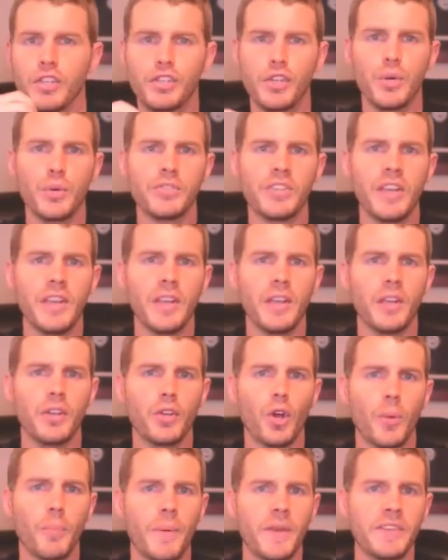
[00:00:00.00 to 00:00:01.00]
Using
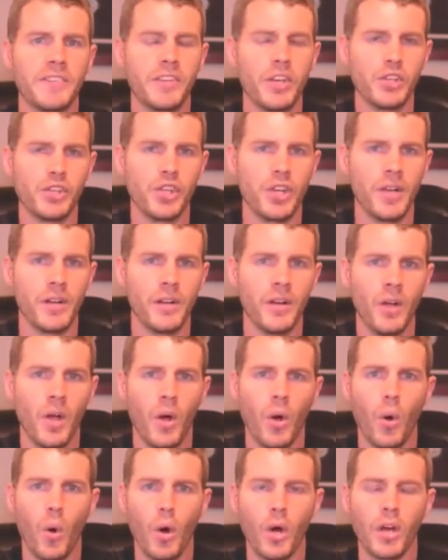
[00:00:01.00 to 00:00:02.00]
your position
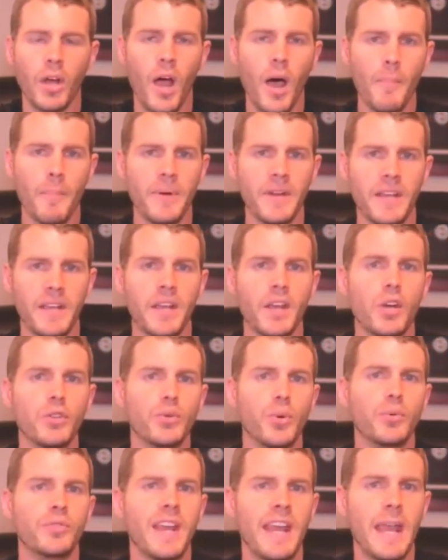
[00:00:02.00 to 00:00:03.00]
or company
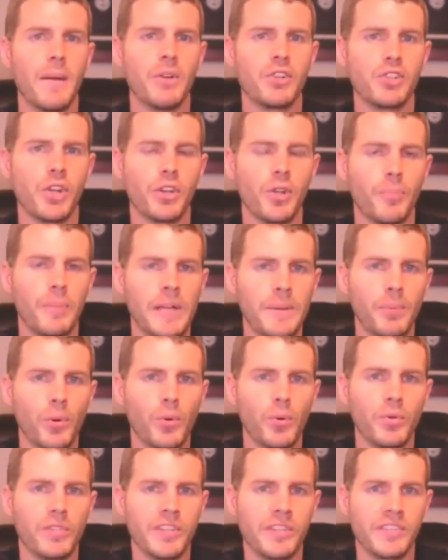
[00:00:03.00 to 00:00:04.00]
to damage other
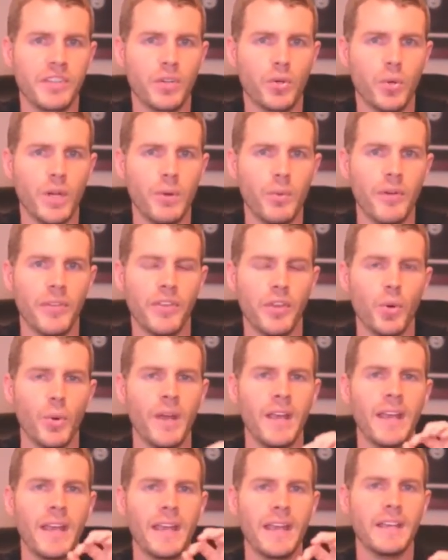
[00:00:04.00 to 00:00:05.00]
people who disagree with
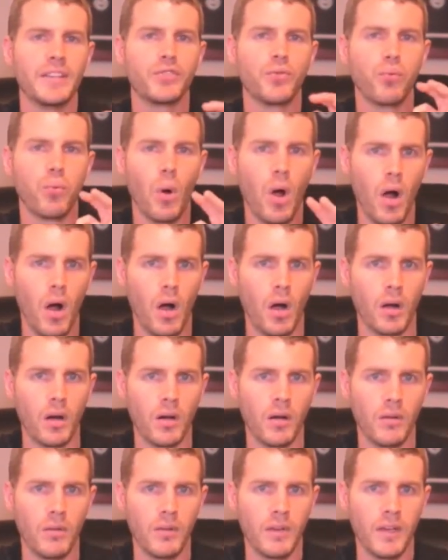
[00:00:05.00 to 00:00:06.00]
you is wrong.